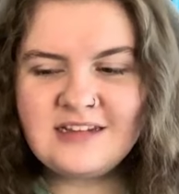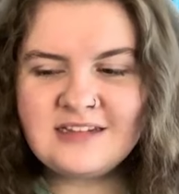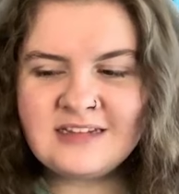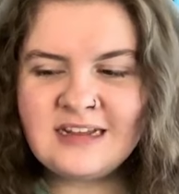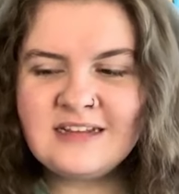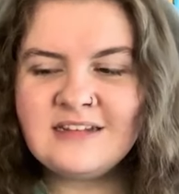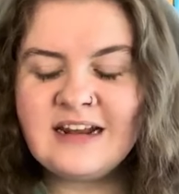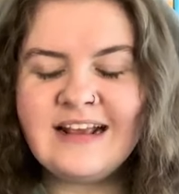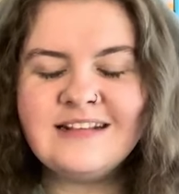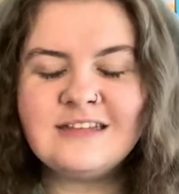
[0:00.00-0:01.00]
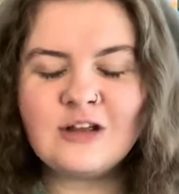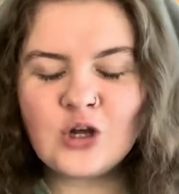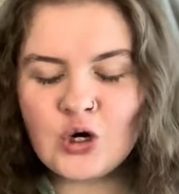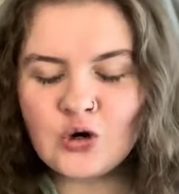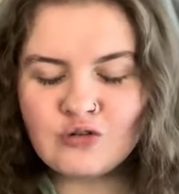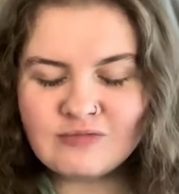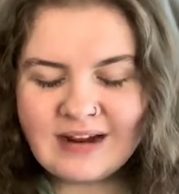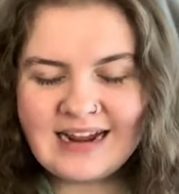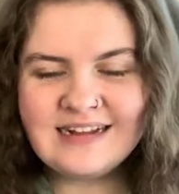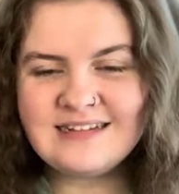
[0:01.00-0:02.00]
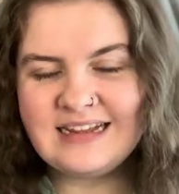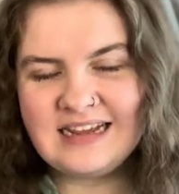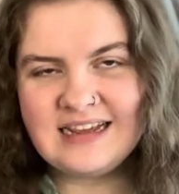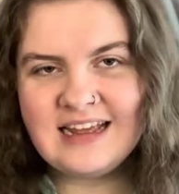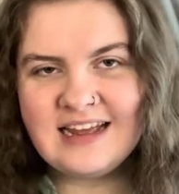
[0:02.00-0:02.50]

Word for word: season is crazy.